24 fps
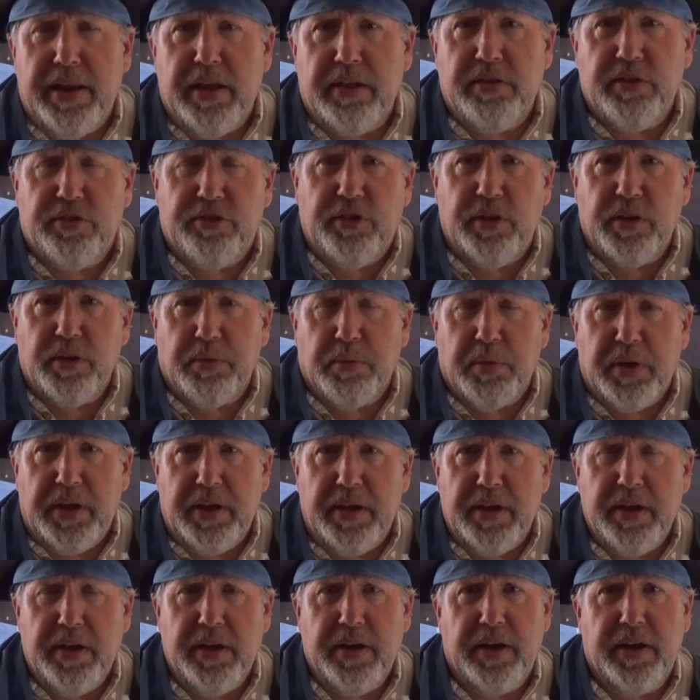a distillery
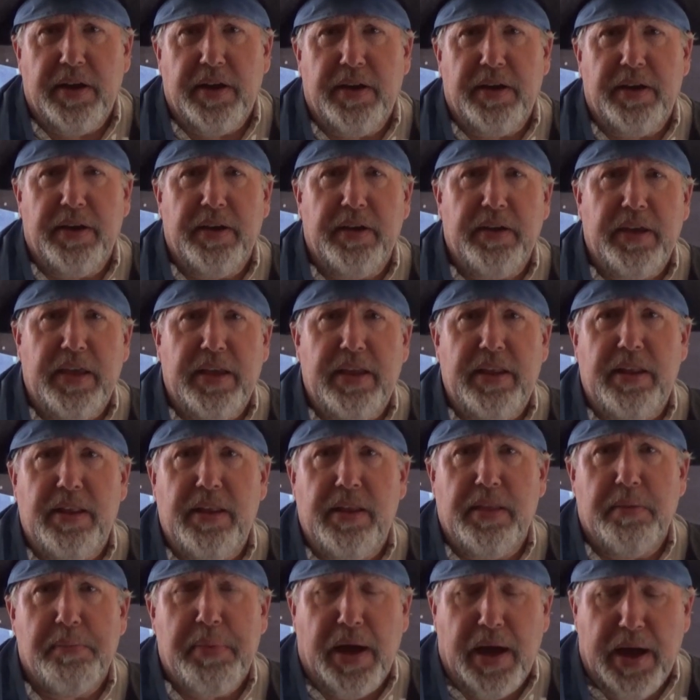in
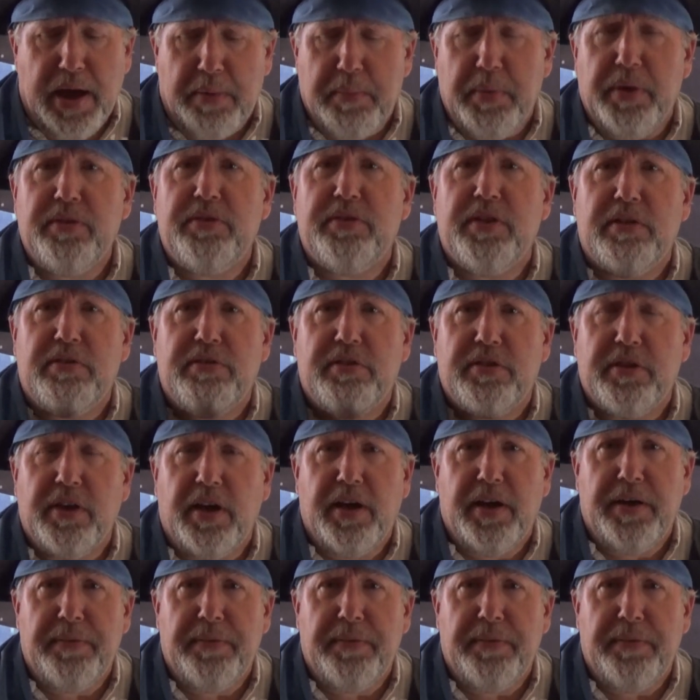the Bahamas. It's